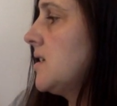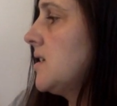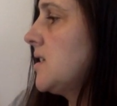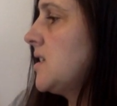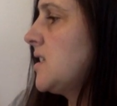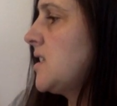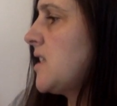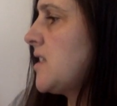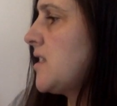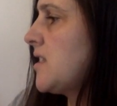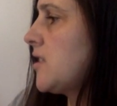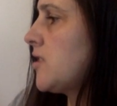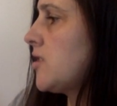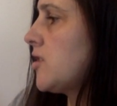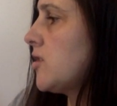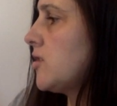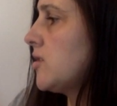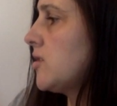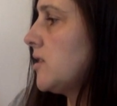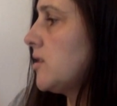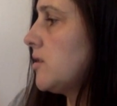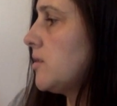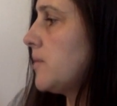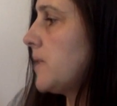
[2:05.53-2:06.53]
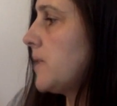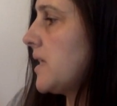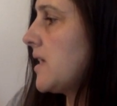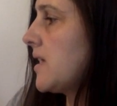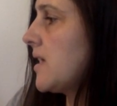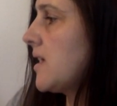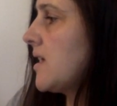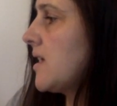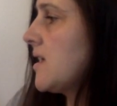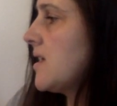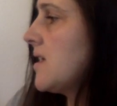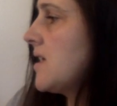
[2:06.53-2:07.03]
Said the third little
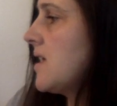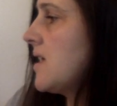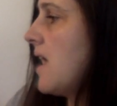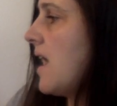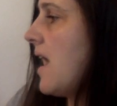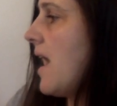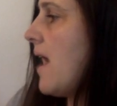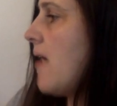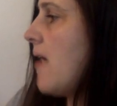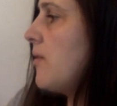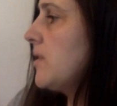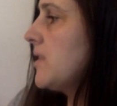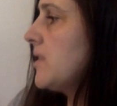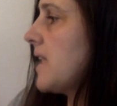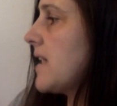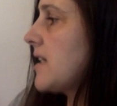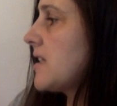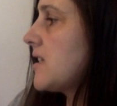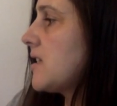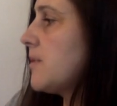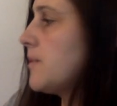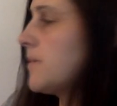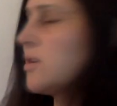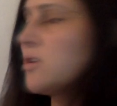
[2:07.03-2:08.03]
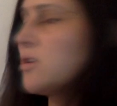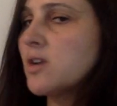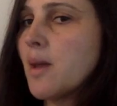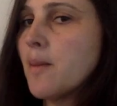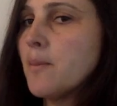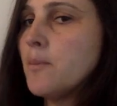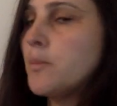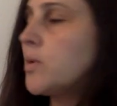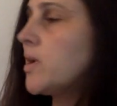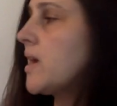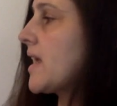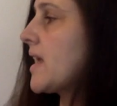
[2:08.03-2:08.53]
pig, "I would like to build
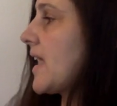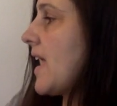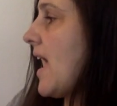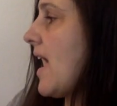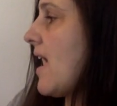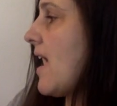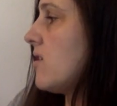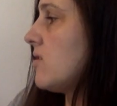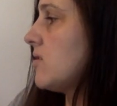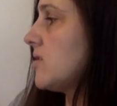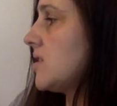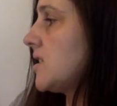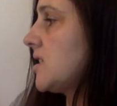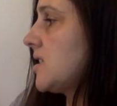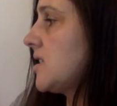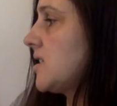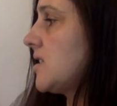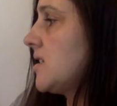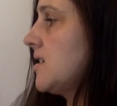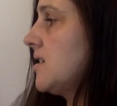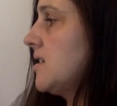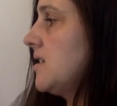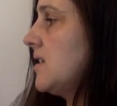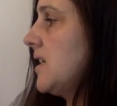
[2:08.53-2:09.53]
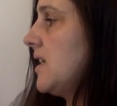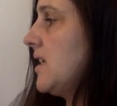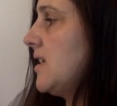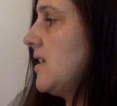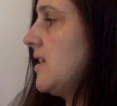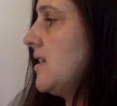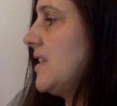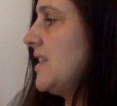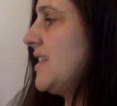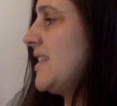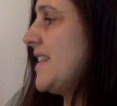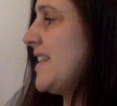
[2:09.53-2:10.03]
a brick house.
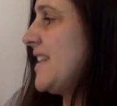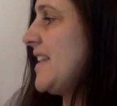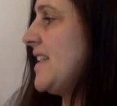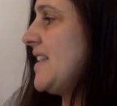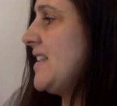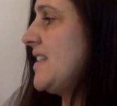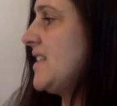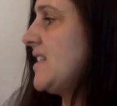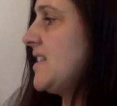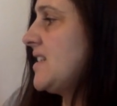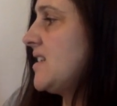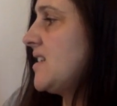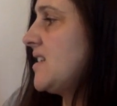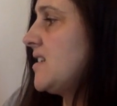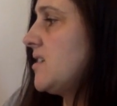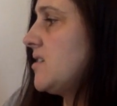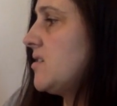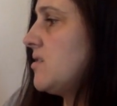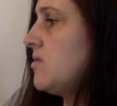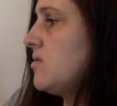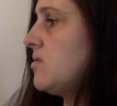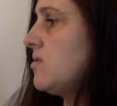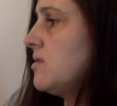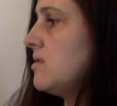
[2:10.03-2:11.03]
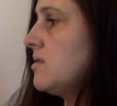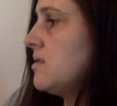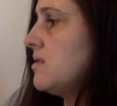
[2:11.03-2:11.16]
Is it easy to do?"